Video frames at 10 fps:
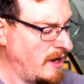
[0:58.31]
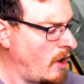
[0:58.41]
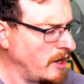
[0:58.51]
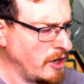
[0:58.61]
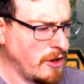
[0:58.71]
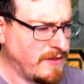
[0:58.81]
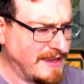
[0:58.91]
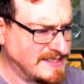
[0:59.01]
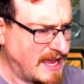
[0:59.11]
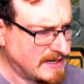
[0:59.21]
Now, I don't know the
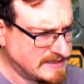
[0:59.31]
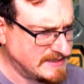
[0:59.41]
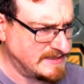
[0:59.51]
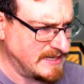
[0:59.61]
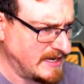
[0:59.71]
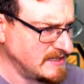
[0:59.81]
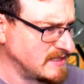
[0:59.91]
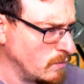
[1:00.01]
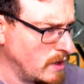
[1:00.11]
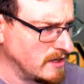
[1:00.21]
exact dates
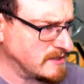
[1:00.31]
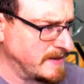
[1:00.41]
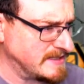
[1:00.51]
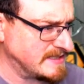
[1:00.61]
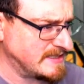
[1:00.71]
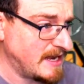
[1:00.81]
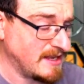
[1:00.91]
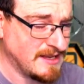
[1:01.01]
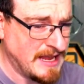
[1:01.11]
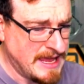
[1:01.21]
on when it's meant to start,
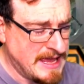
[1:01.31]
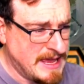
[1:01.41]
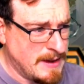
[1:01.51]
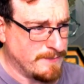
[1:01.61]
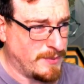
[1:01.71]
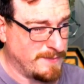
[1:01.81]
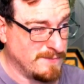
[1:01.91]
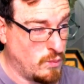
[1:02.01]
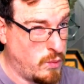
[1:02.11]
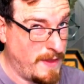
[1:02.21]
but
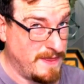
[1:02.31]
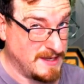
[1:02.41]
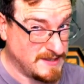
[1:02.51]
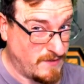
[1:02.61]
when this